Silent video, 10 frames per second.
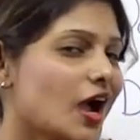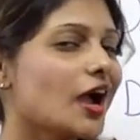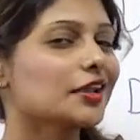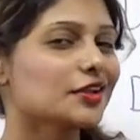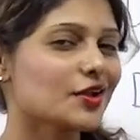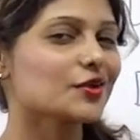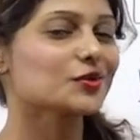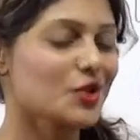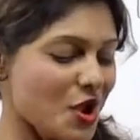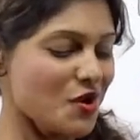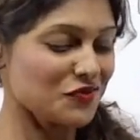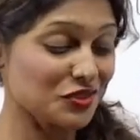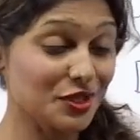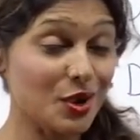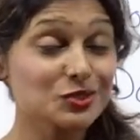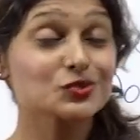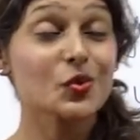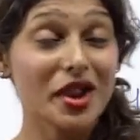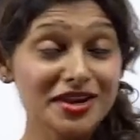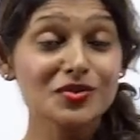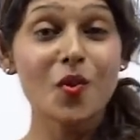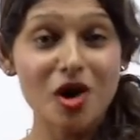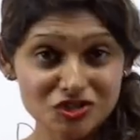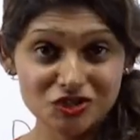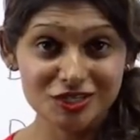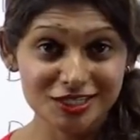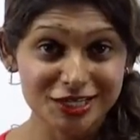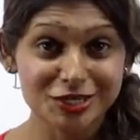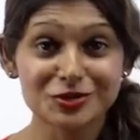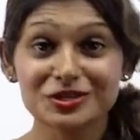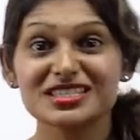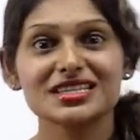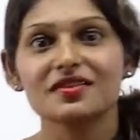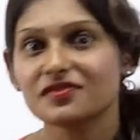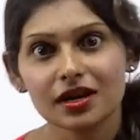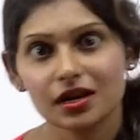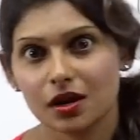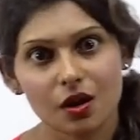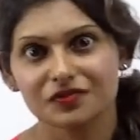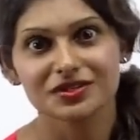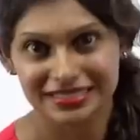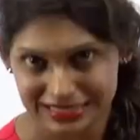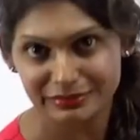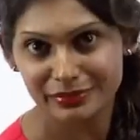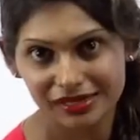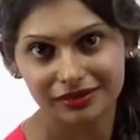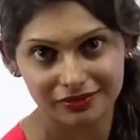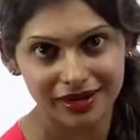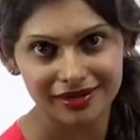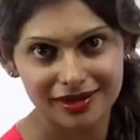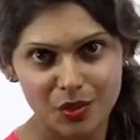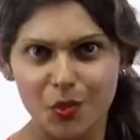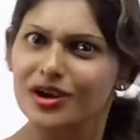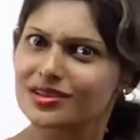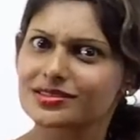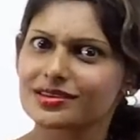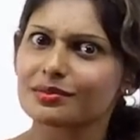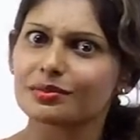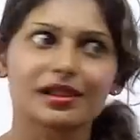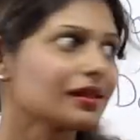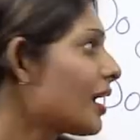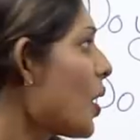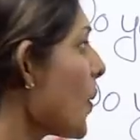I know, for those Weight Watchers, you would definitely go for skim milk, right? What is skim milk?